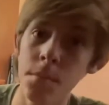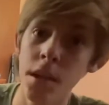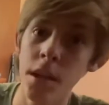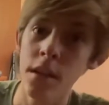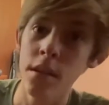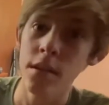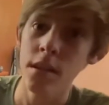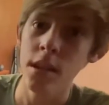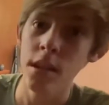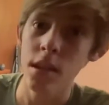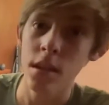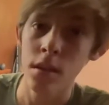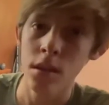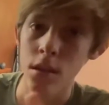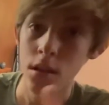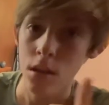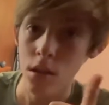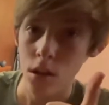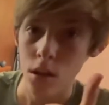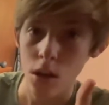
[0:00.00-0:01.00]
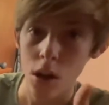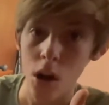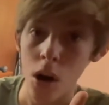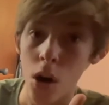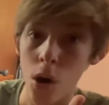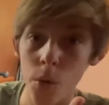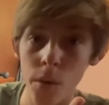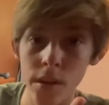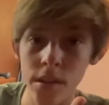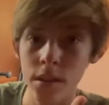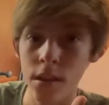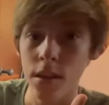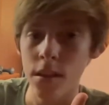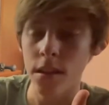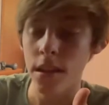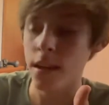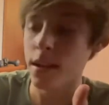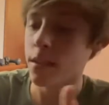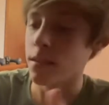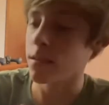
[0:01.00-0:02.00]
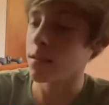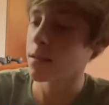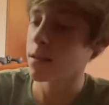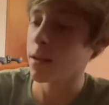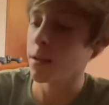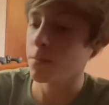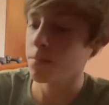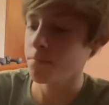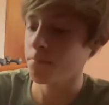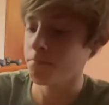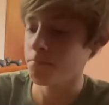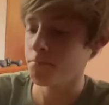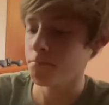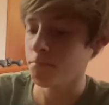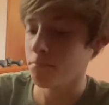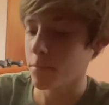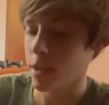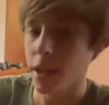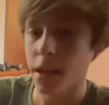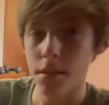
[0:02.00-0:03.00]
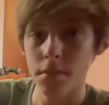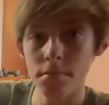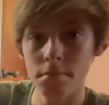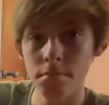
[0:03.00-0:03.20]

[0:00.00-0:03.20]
guarantee. Always a good thing. So, yeah.